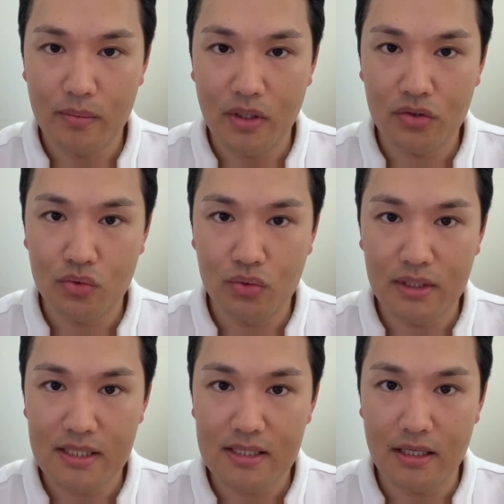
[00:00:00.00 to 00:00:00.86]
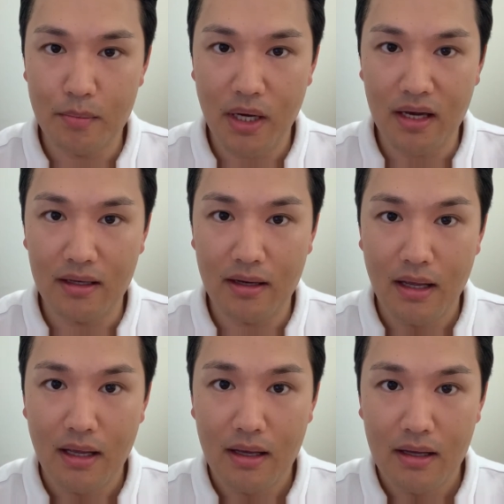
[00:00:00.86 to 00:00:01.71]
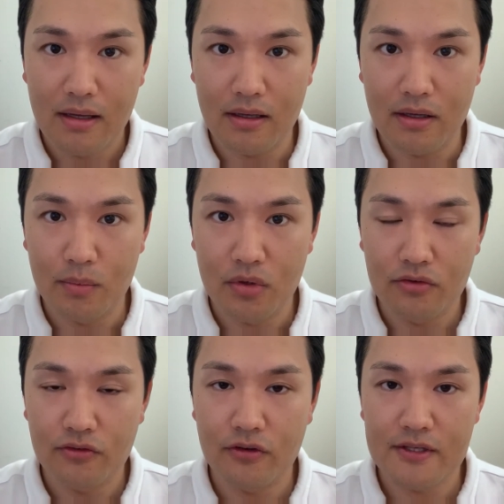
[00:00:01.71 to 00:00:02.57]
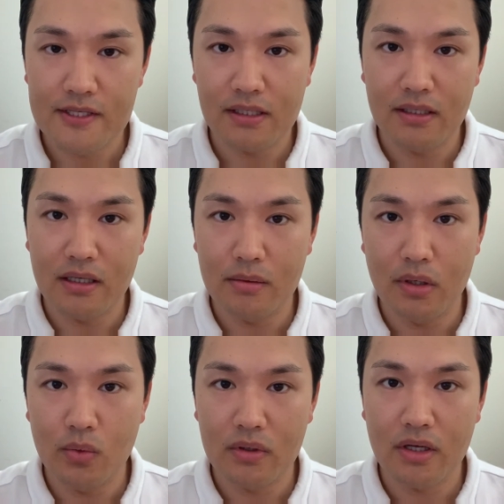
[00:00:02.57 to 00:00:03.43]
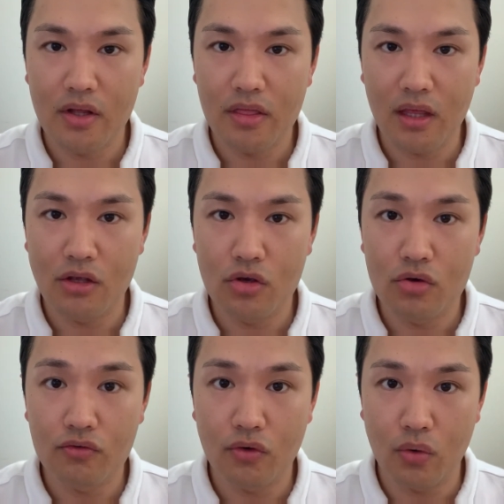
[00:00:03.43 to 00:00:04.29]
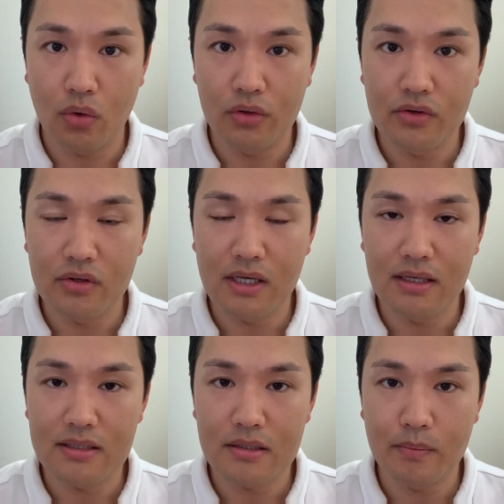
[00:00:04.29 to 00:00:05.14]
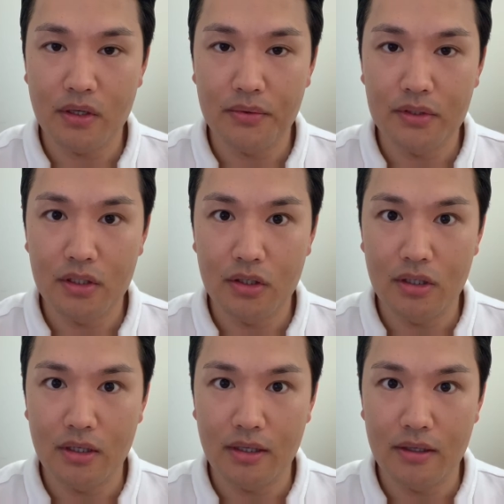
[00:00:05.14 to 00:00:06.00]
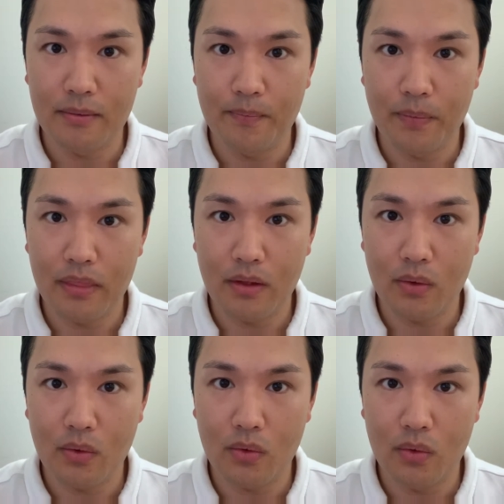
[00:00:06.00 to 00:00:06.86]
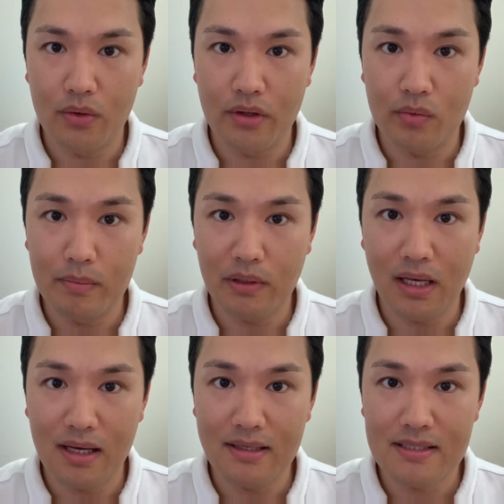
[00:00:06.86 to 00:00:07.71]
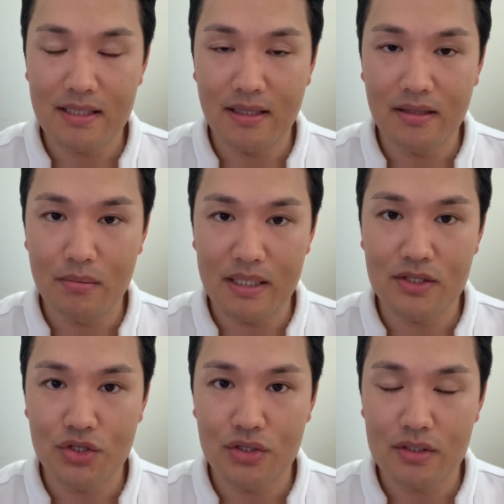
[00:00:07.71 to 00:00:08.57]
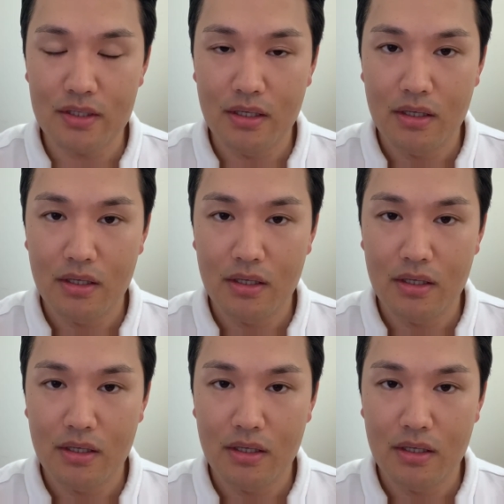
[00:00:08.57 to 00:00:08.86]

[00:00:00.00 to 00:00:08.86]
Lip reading: about the ulnar side pain. Firstly, I want to thank you for all you guys about the all the replies and the messages.